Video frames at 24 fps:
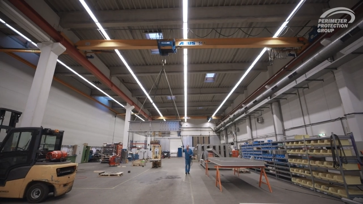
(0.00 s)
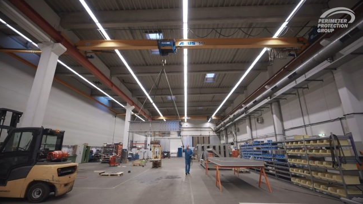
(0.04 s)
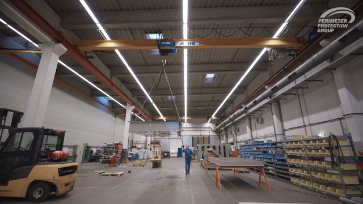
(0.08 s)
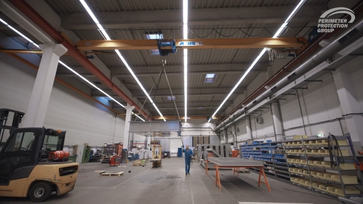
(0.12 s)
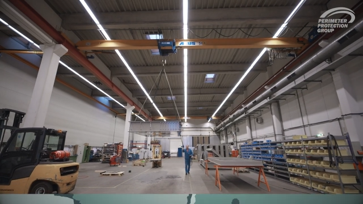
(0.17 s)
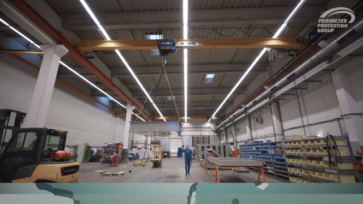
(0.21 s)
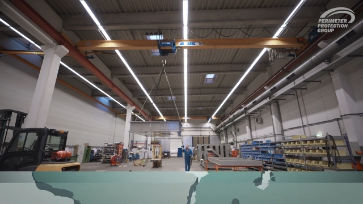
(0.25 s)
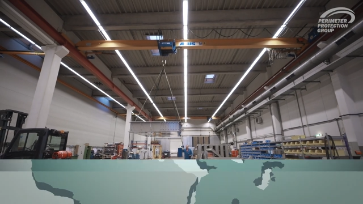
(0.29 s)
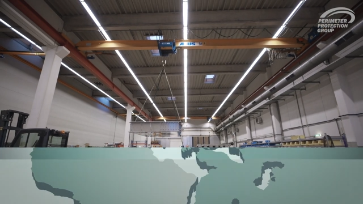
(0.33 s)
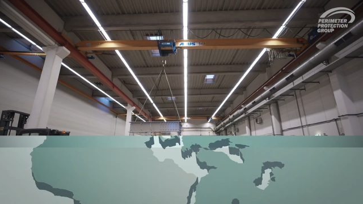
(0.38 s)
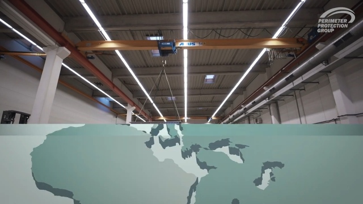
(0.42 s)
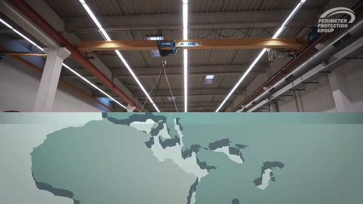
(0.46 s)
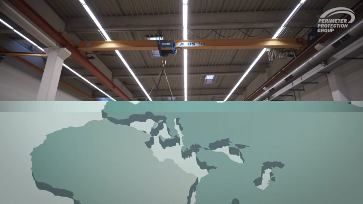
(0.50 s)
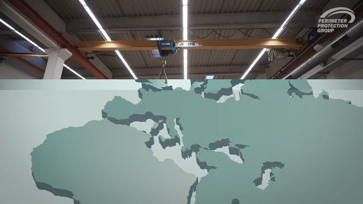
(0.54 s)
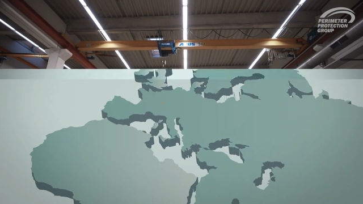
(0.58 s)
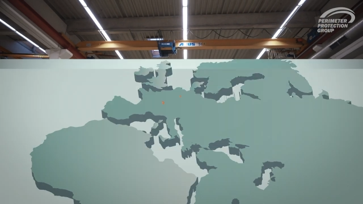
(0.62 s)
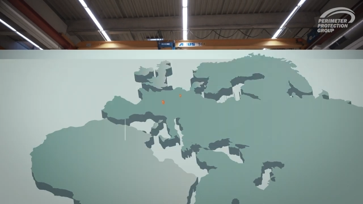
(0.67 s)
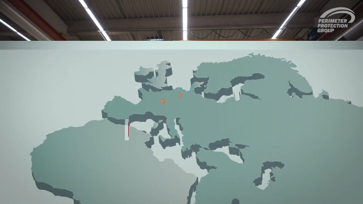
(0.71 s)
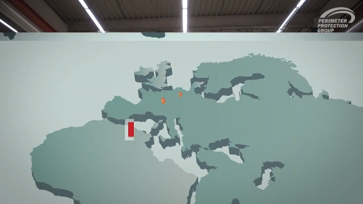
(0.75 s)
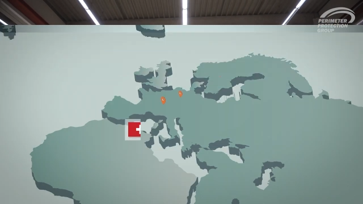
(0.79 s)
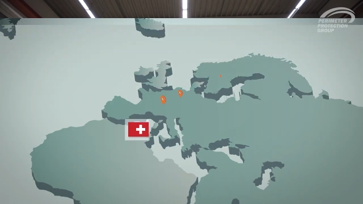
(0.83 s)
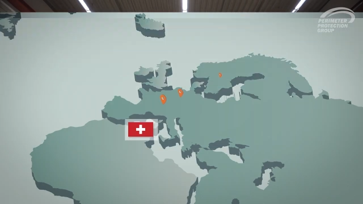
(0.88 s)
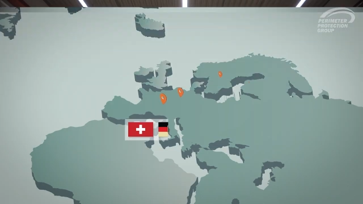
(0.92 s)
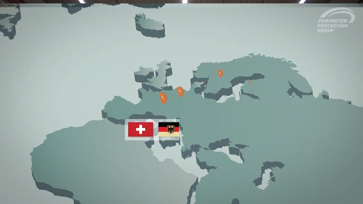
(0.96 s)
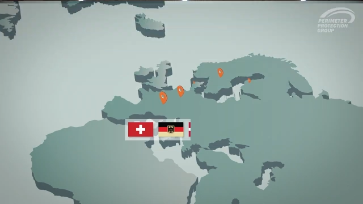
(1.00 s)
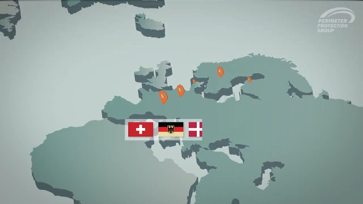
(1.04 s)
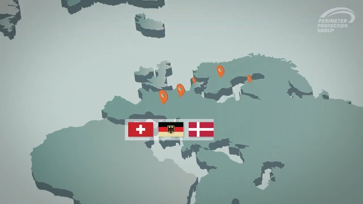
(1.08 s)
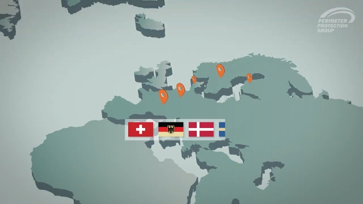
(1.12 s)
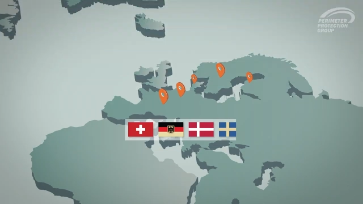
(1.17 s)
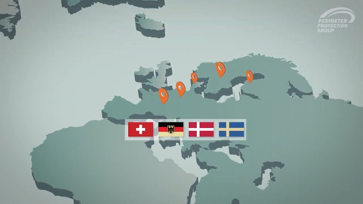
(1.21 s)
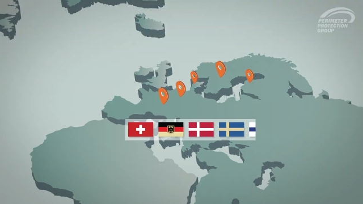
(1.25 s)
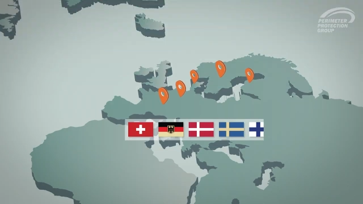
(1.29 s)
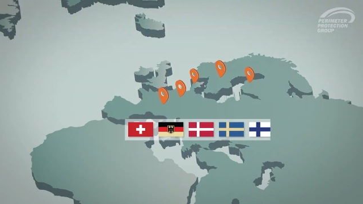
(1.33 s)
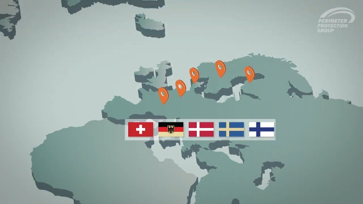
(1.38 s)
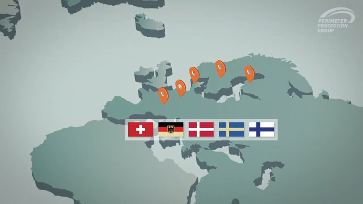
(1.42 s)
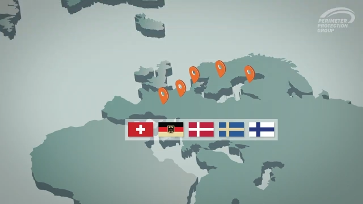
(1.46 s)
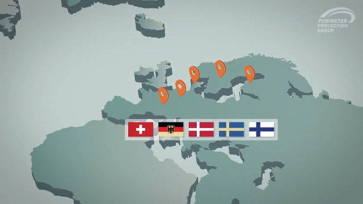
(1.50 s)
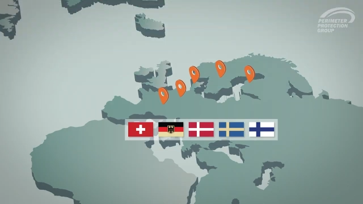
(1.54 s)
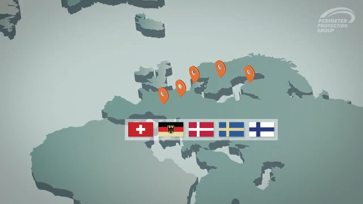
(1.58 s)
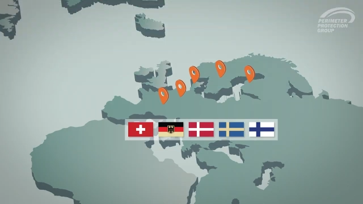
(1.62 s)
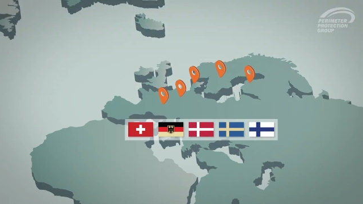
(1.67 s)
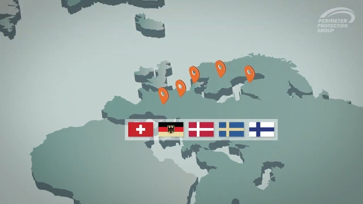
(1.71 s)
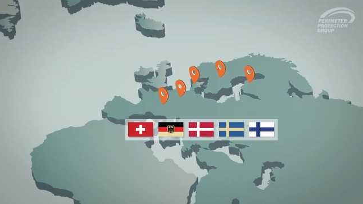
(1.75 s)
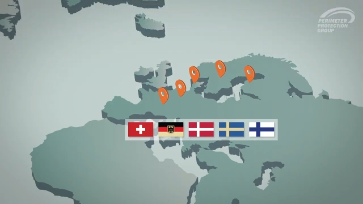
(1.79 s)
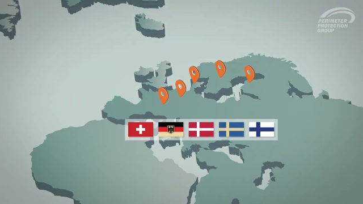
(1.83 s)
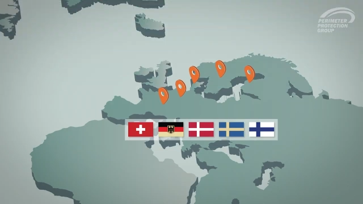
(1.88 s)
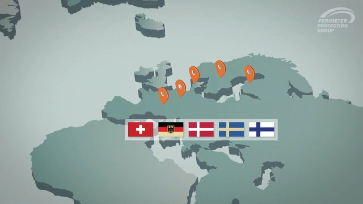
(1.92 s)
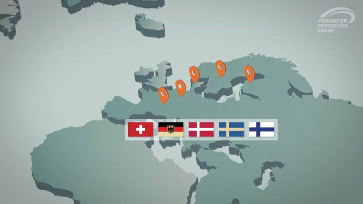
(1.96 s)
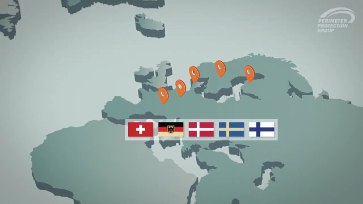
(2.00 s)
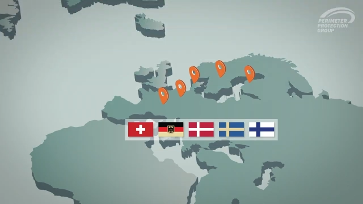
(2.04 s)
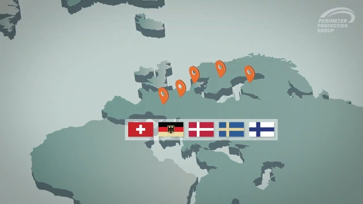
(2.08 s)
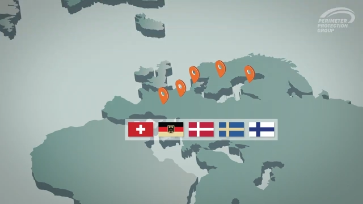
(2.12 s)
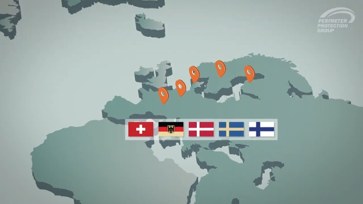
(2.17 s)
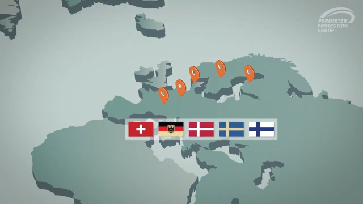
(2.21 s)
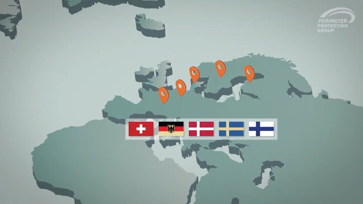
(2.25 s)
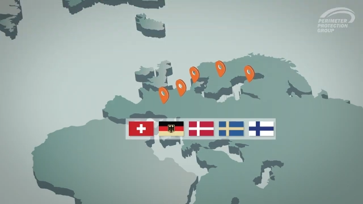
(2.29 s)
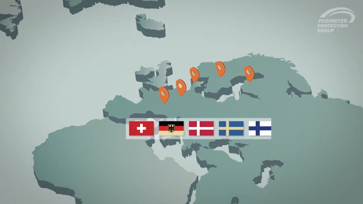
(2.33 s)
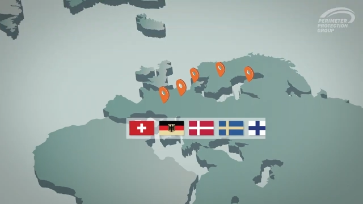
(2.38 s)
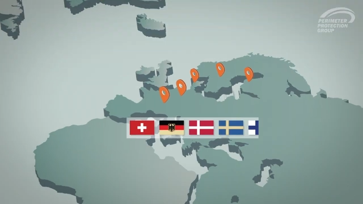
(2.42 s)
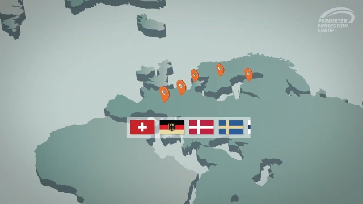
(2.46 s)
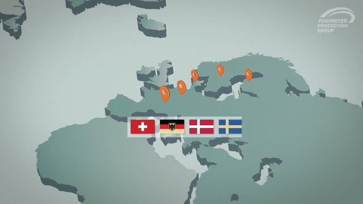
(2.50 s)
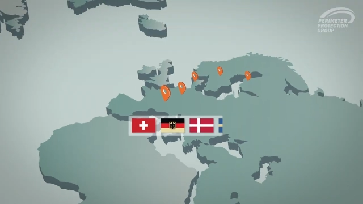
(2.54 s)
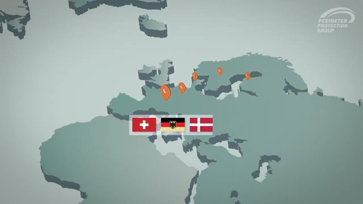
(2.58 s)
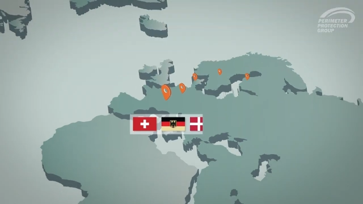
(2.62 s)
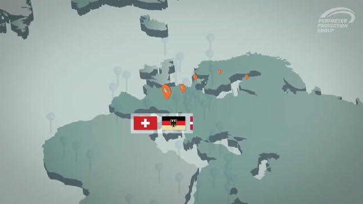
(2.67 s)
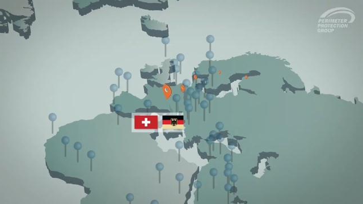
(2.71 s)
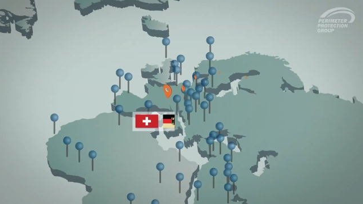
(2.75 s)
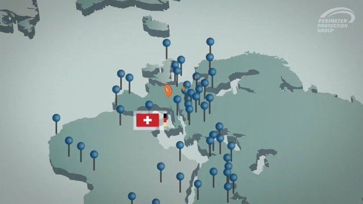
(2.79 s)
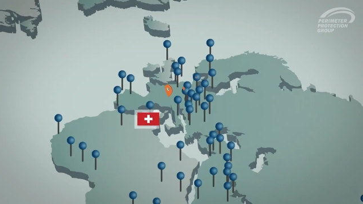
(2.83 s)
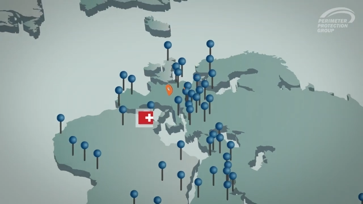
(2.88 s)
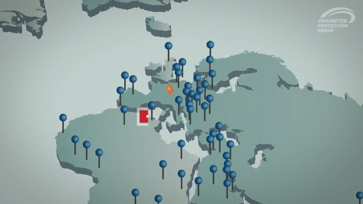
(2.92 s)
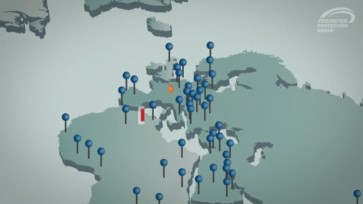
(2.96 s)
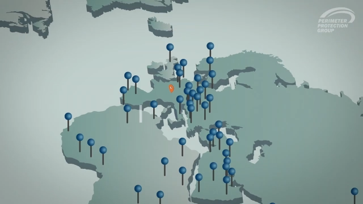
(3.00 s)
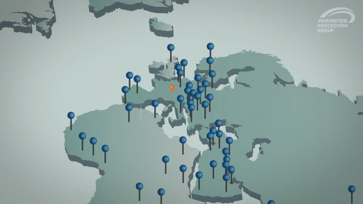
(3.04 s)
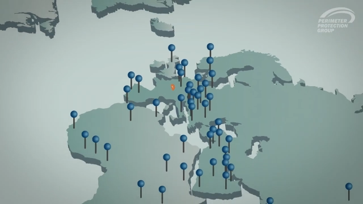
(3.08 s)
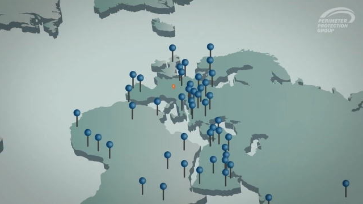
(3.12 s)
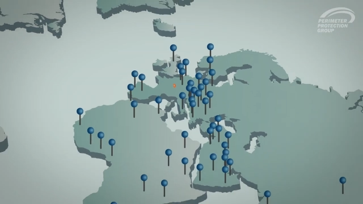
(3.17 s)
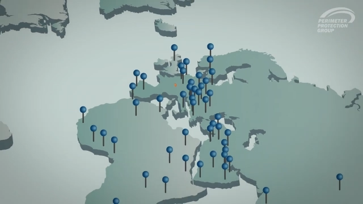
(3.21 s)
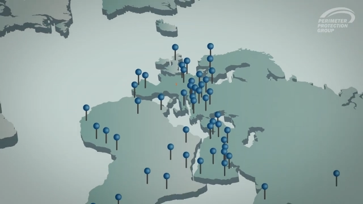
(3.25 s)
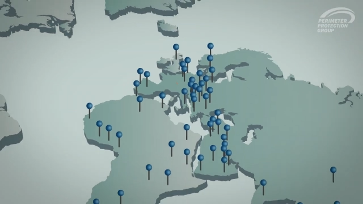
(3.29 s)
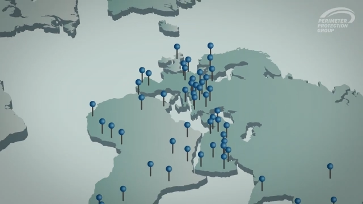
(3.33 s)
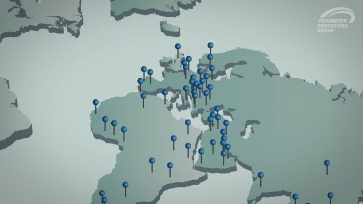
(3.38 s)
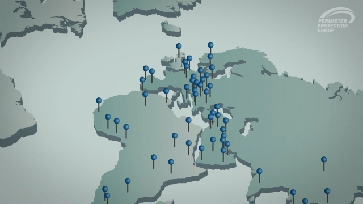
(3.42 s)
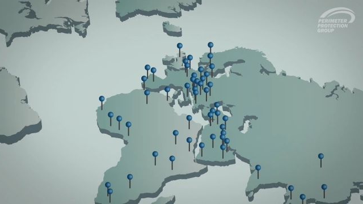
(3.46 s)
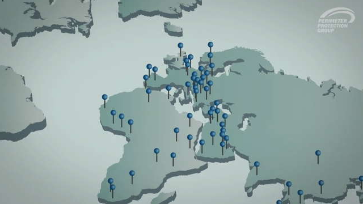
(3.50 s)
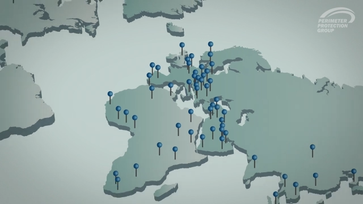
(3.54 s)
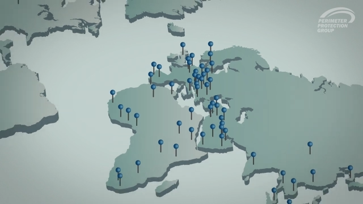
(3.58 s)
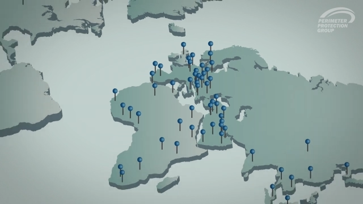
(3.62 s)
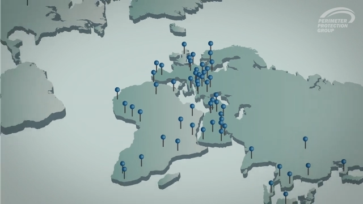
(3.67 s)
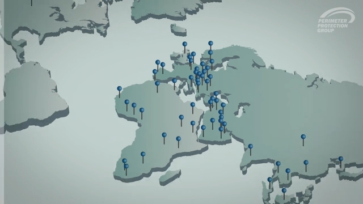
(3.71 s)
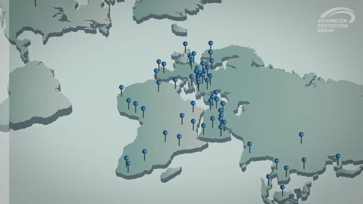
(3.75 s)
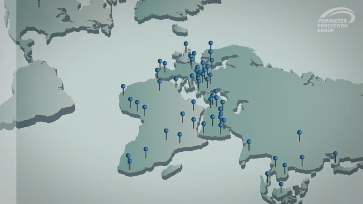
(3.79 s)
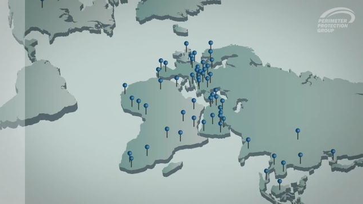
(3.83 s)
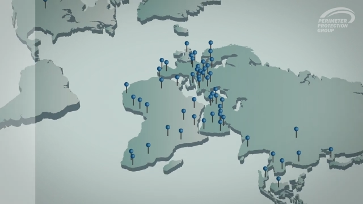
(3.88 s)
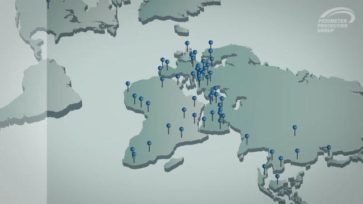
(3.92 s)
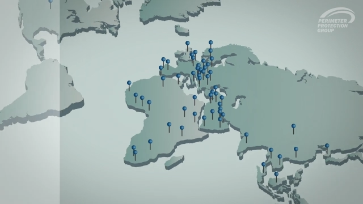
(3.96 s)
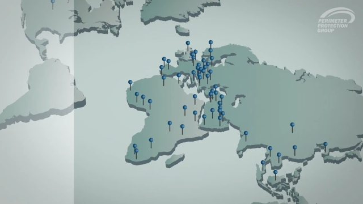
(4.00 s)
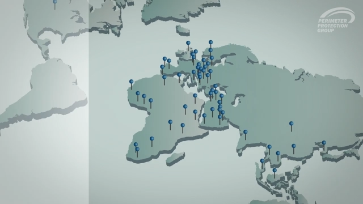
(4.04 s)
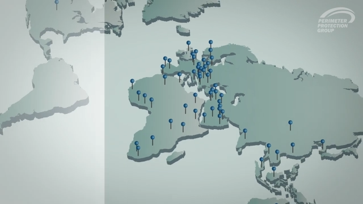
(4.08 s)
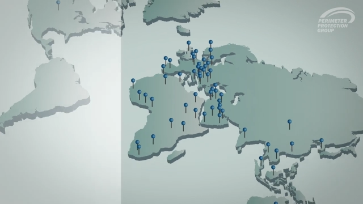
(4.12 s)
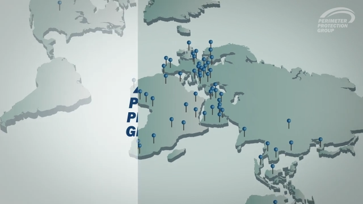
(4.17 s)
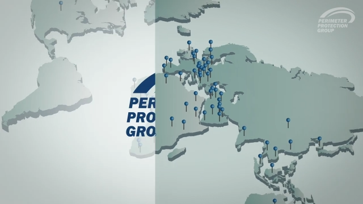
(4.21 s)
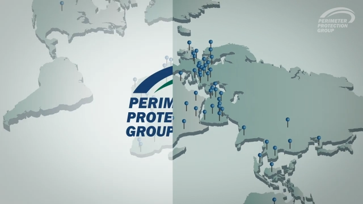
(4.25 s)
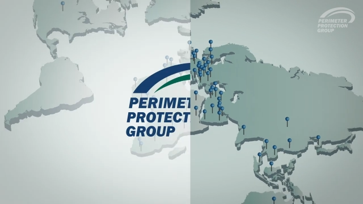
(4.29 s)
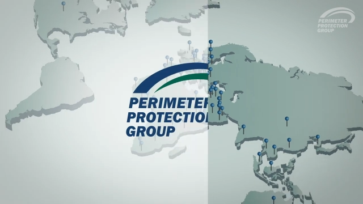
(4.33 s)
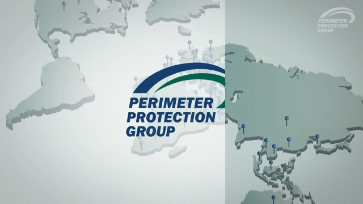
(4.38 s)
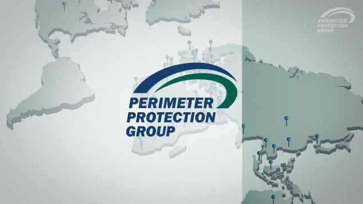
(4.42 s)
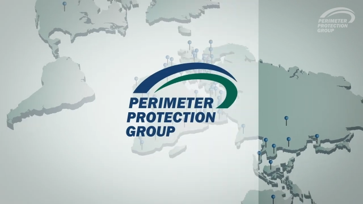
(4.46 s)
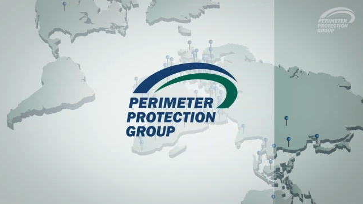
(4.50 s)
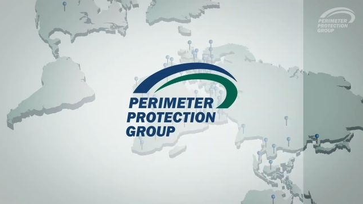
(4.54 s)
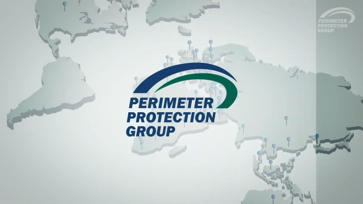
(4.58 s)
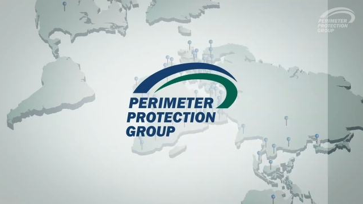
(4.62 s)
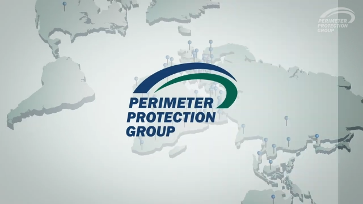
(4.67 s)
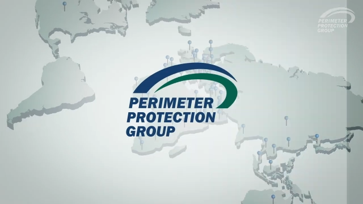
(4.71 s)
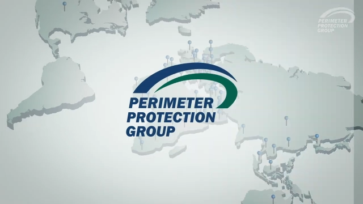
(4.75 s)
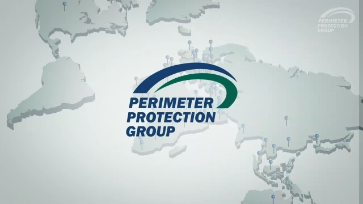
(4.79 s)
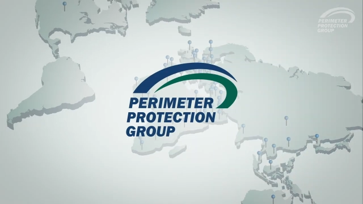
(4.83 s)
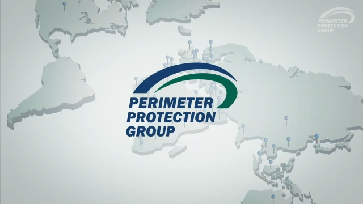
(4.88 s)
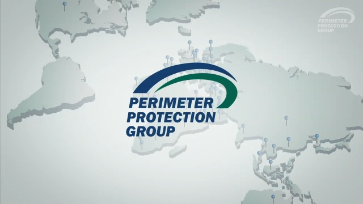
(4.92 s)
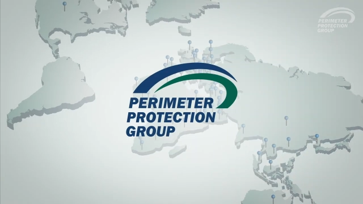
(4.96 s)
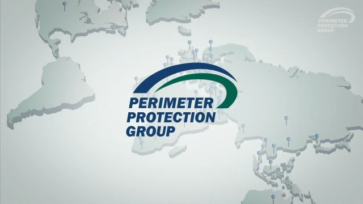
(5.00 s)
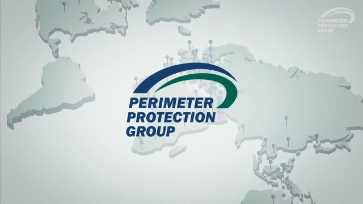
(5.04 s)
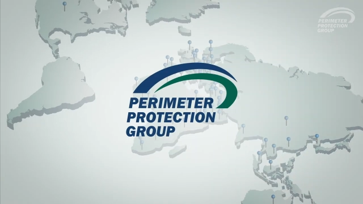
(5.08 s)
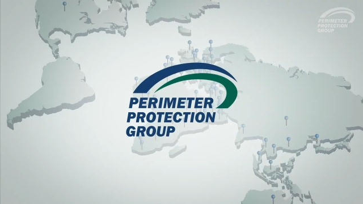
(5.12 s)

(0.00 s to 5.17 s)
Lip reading: No face is visible, so there are no lips to read.